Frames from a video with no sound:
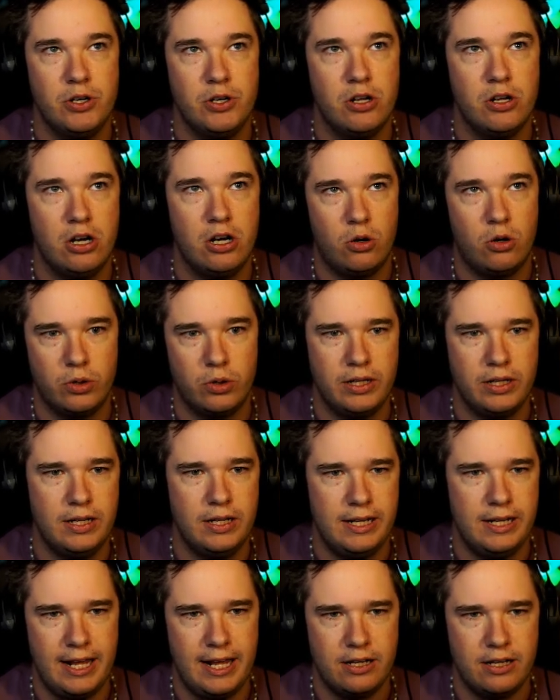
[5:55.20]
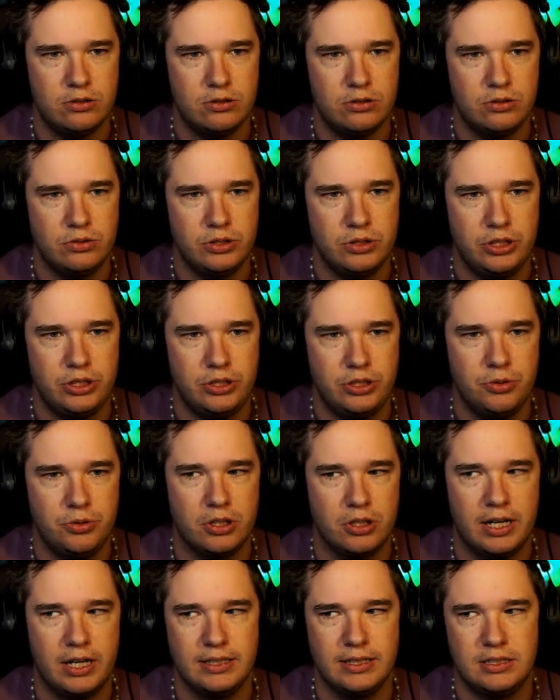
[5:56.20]
not holding an angle,
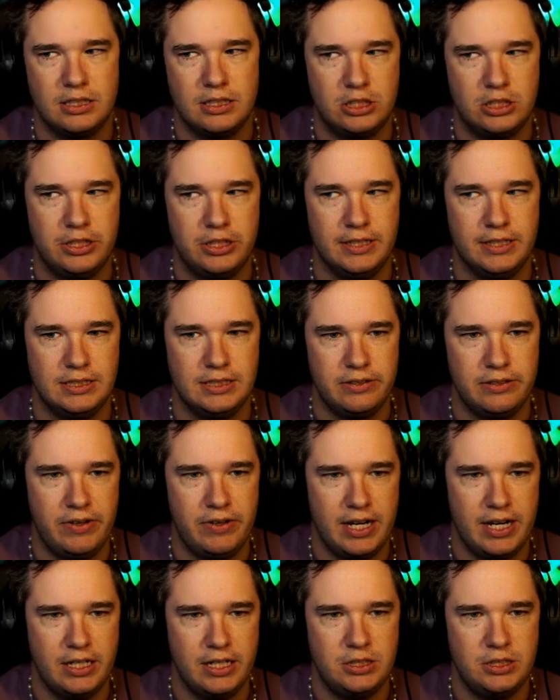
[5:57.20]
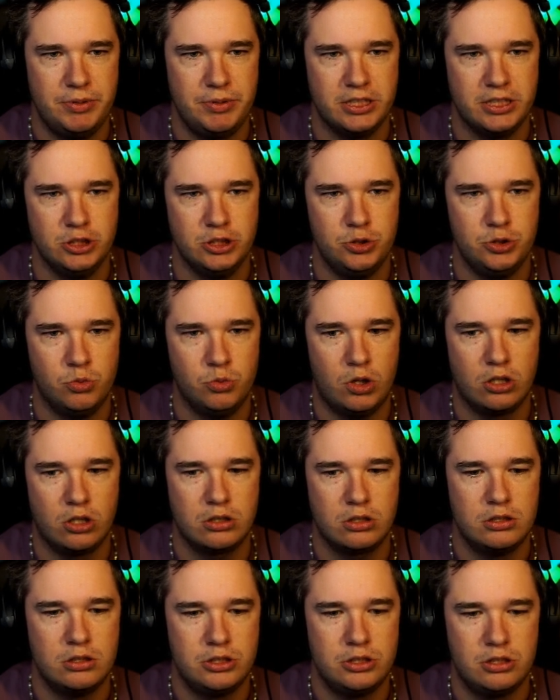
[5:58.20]
you're at such a disadvantage because you
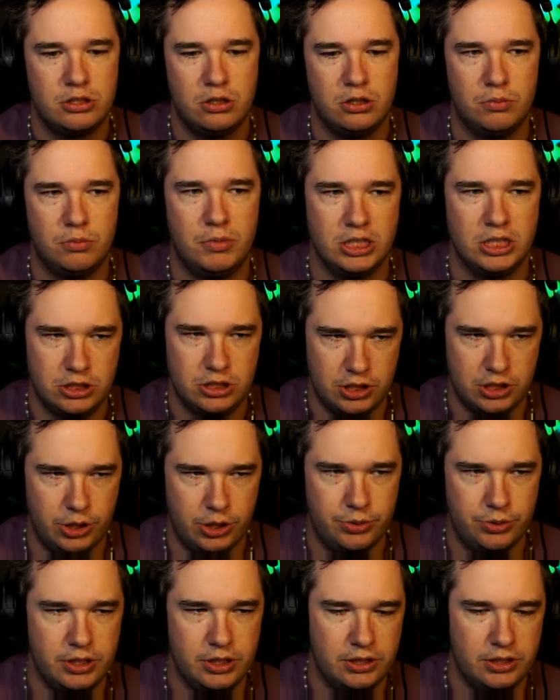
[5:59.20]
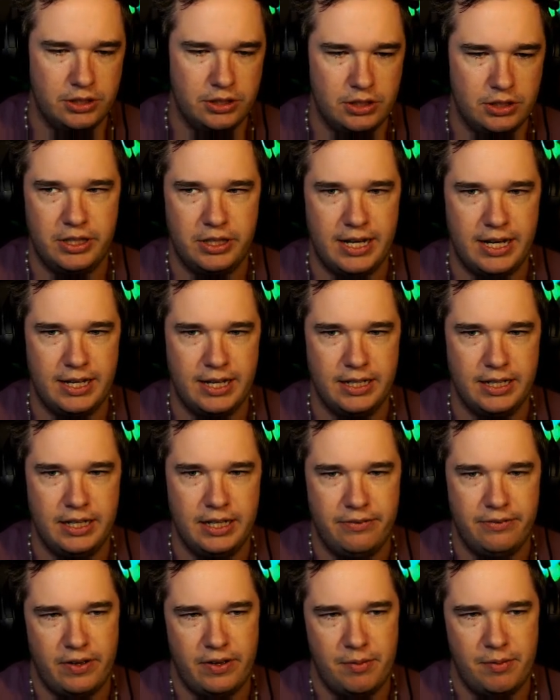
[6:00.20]
walk so much slower. So
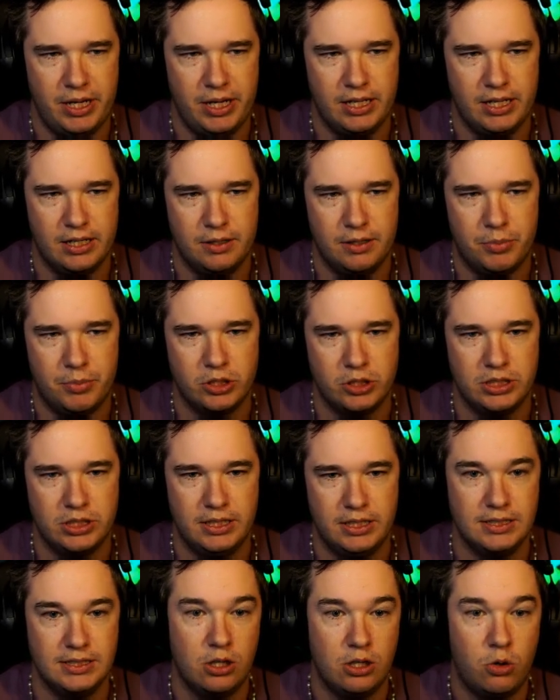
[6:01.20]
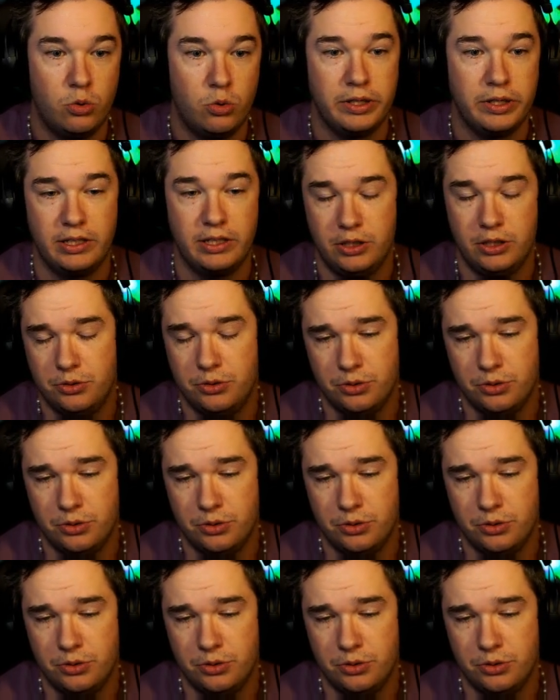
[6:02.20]
that if a person is holding